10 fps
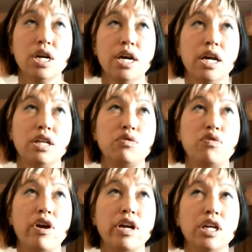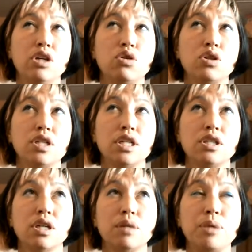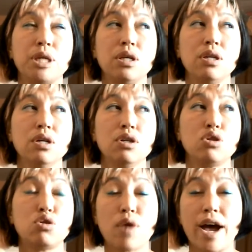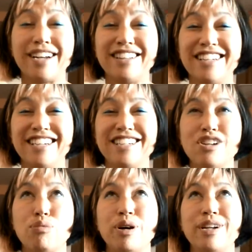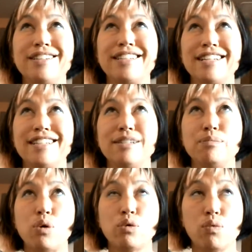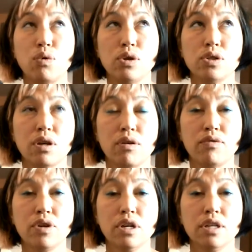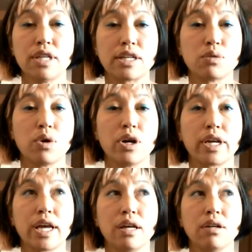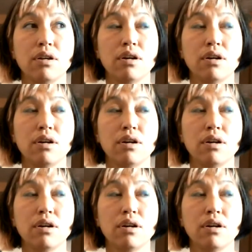And it's very interesting to be straddling, no pun intended, both worlds of sex work and